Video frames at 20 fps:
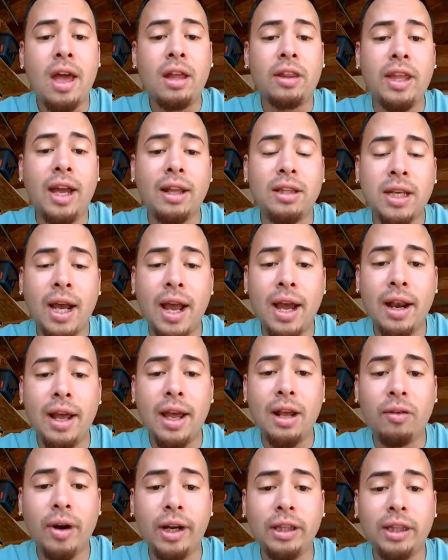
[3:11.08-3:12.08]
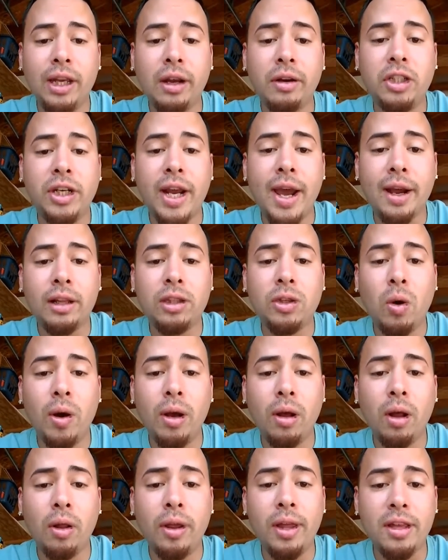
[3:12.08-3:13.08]
That tight end right there, Jack
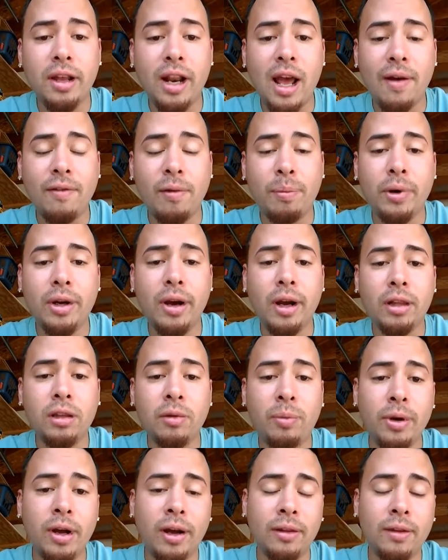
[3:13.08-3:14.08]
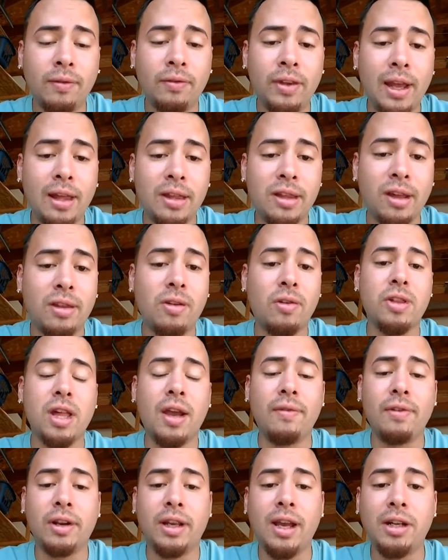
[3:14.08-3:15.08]
Doyle, he's going to have a productive day, 6 or
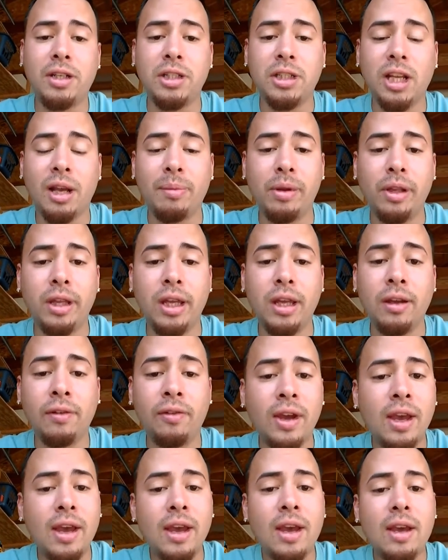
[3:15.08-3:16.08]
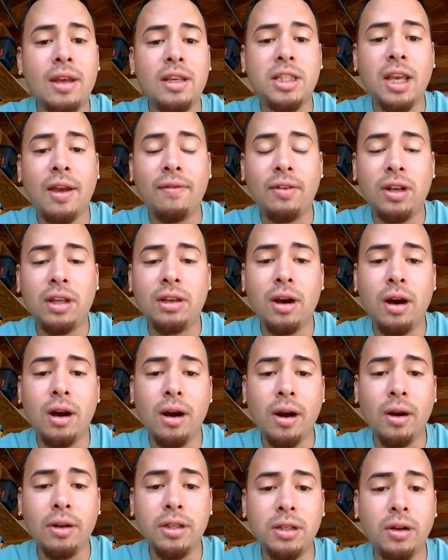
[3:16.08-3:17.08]
7 catches, I believe, 70
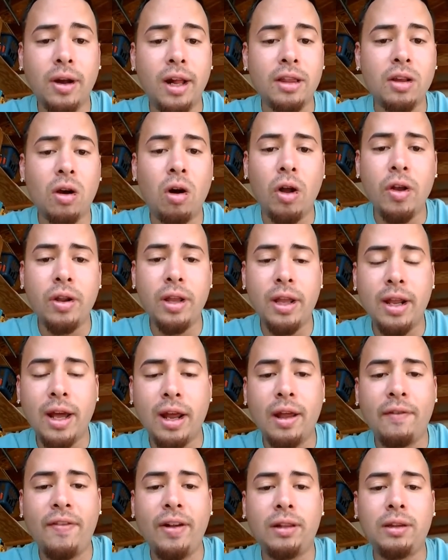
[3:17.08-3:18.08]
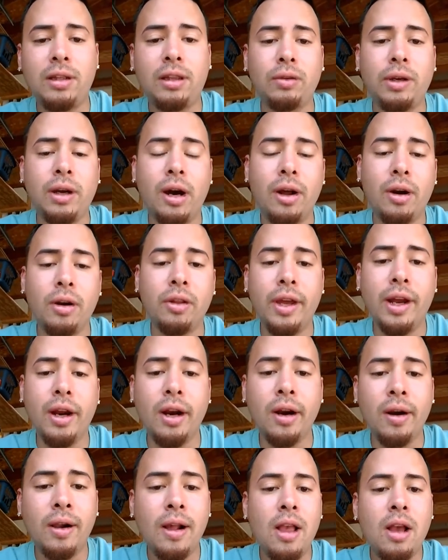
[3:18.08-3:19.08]
yards. You know, that's all you need out of that 5,300
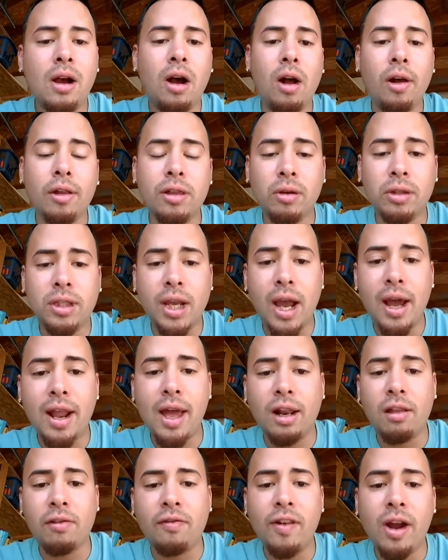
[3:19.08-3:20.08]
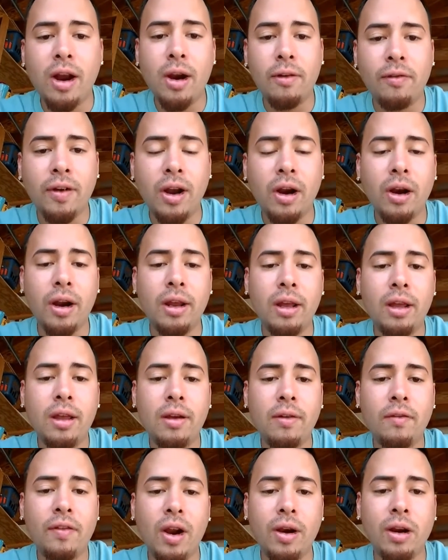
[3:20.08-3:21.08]
there. Also, tight end is very, very,
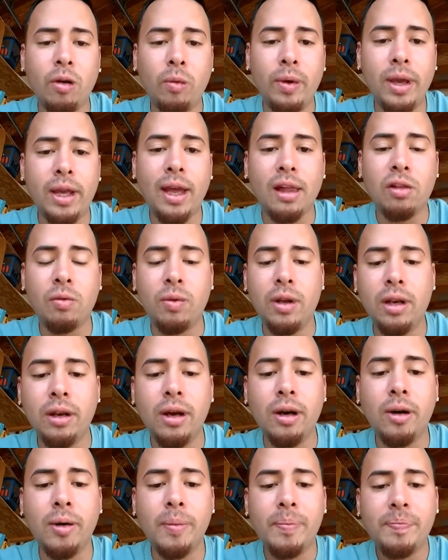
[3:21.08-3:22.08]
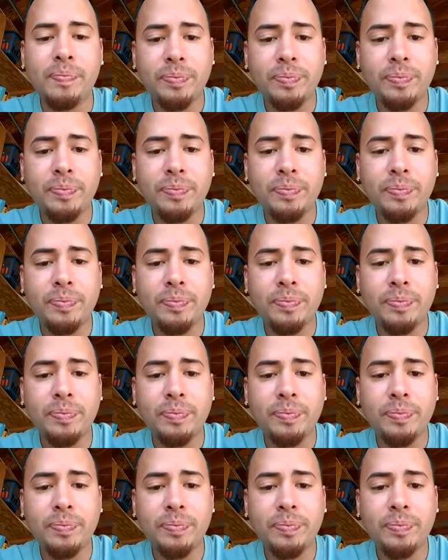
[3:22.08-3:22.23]
very weak, as we know.